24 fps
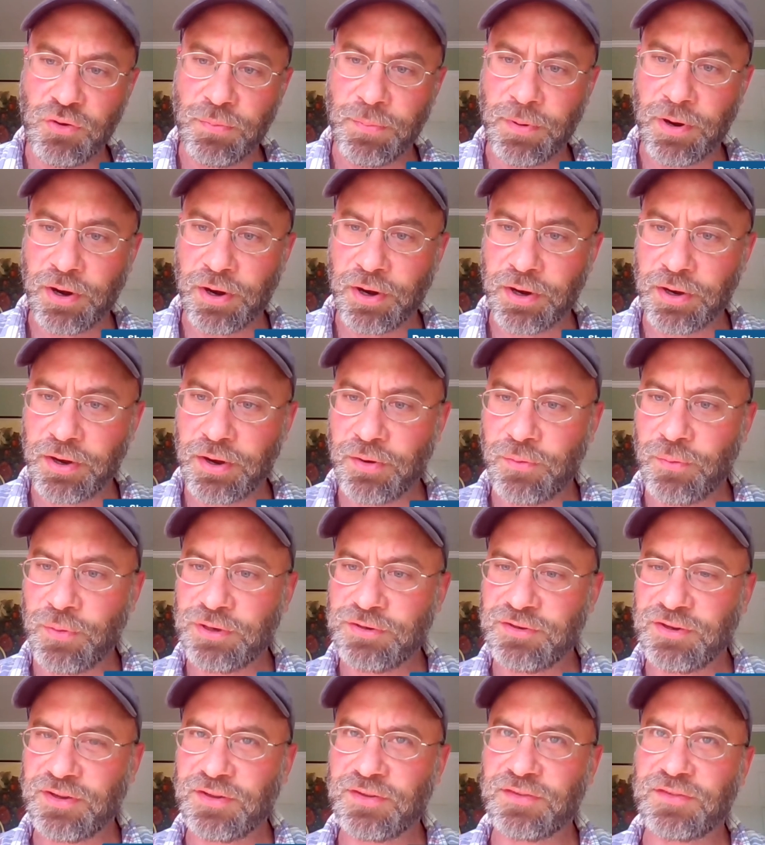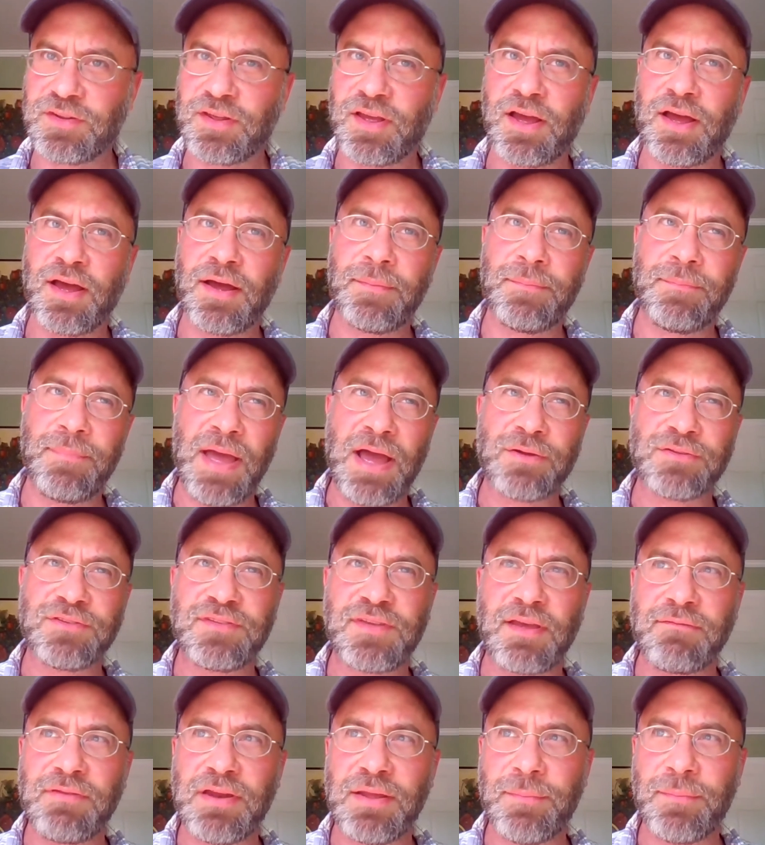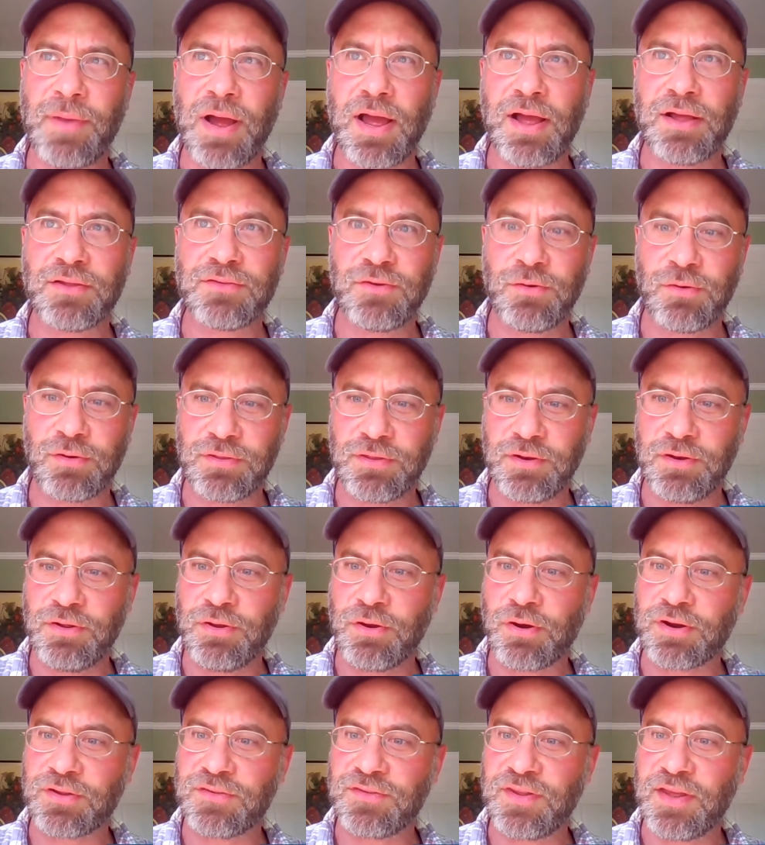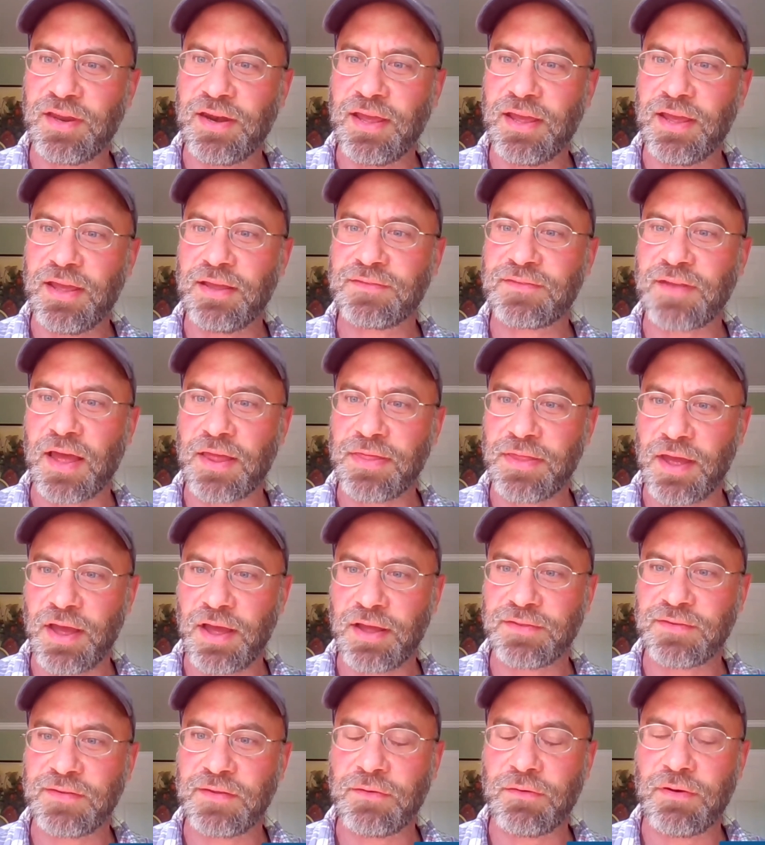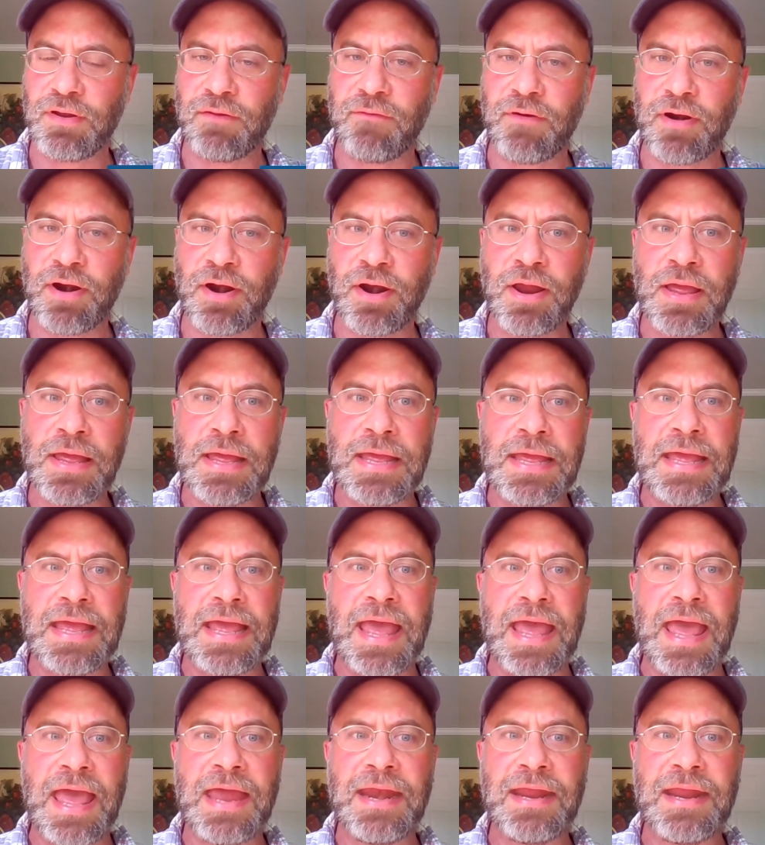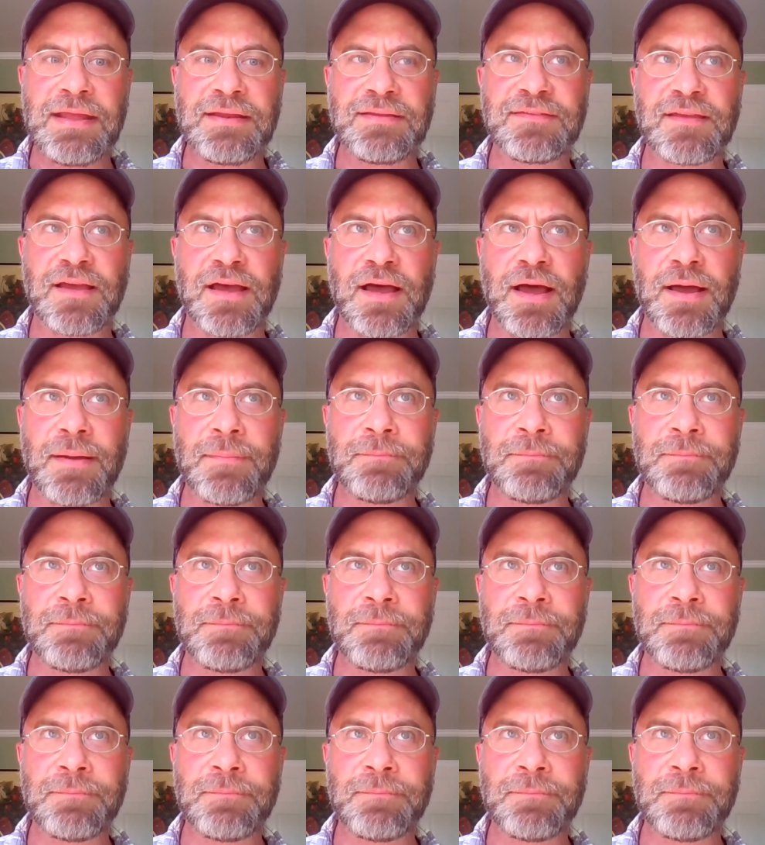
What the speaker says: of Newburgh, which is about 70 miles north of New York City. It's on the Hudson River, and it's